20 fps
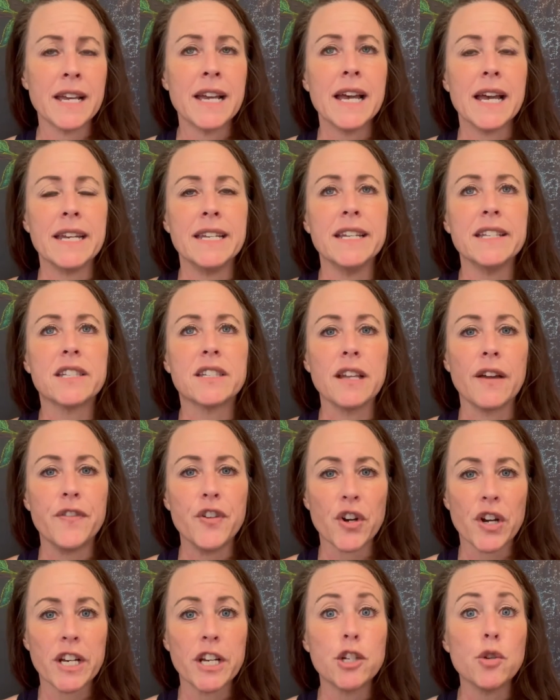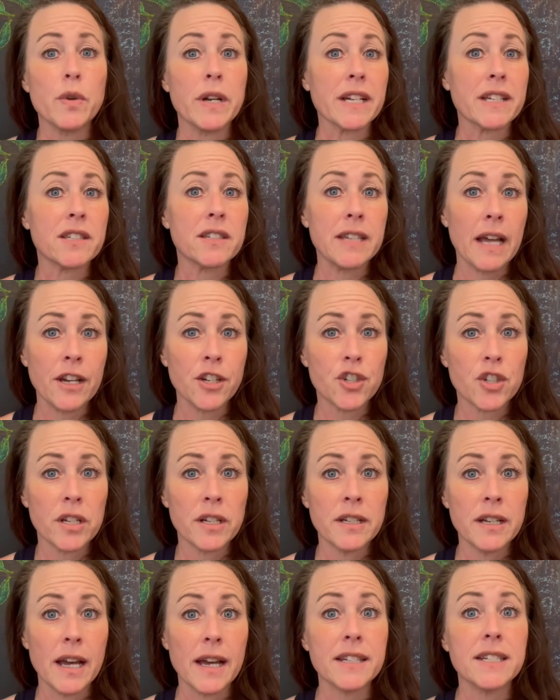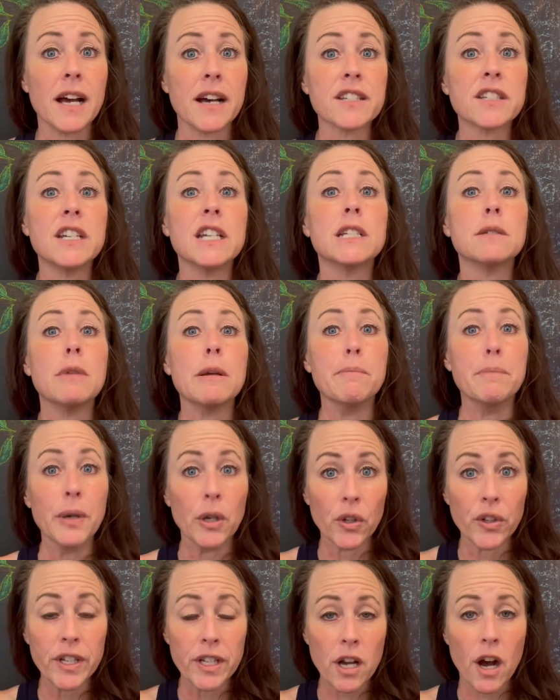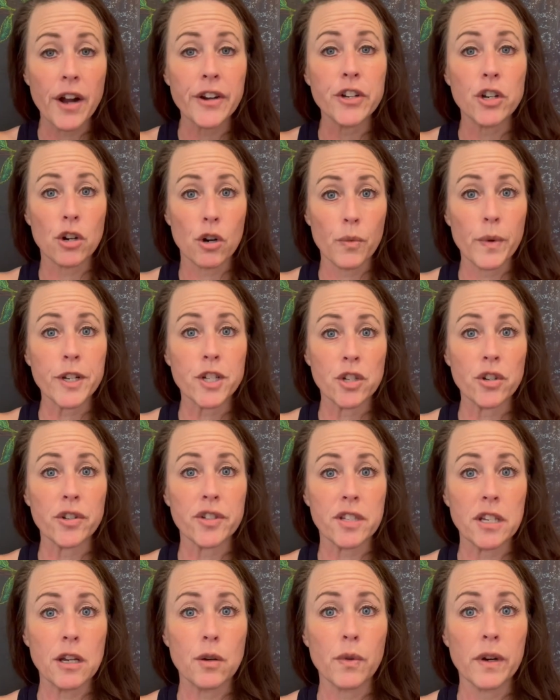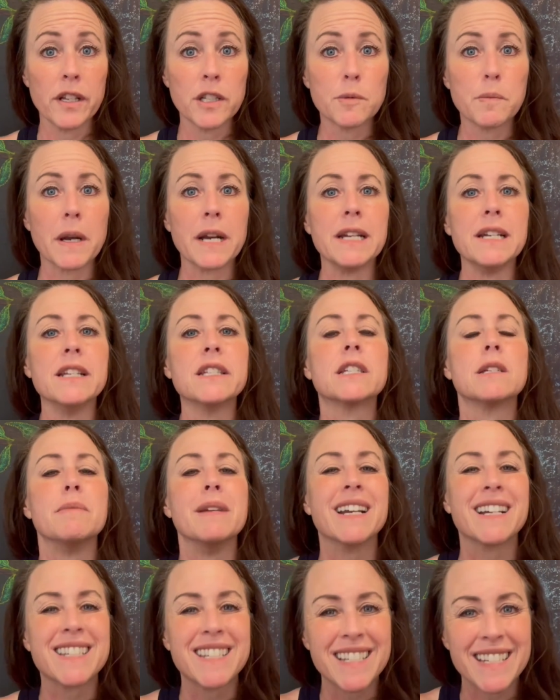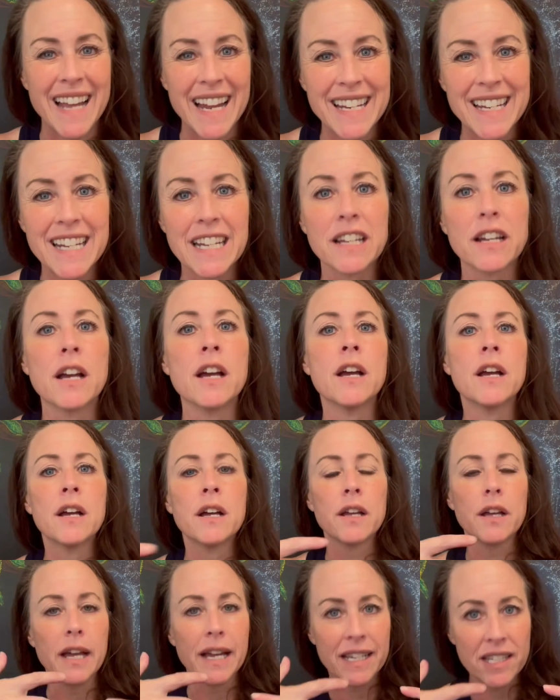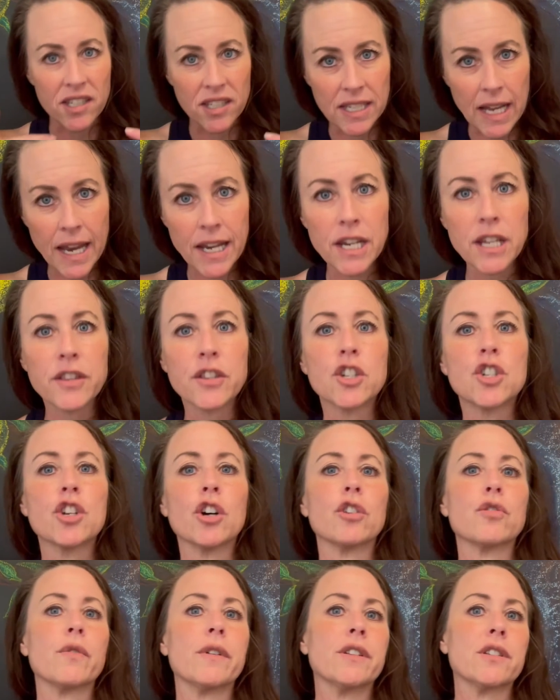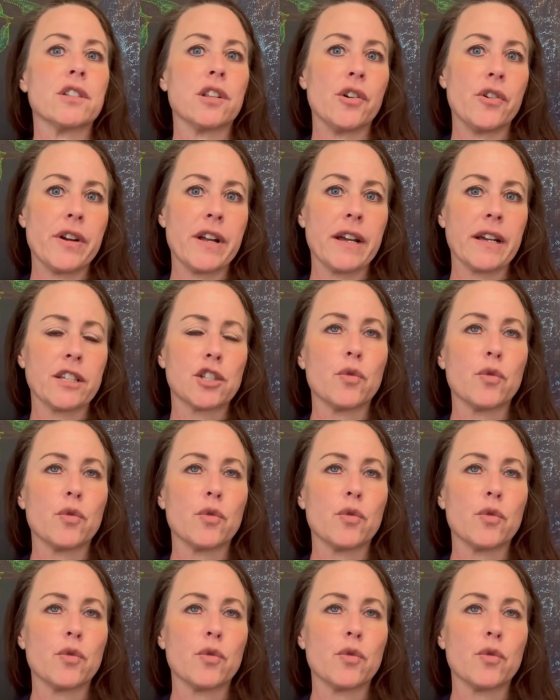It needs, if you're going to do an extension, it does need to be building on your original sequence, but it needs to be extending the children's learning.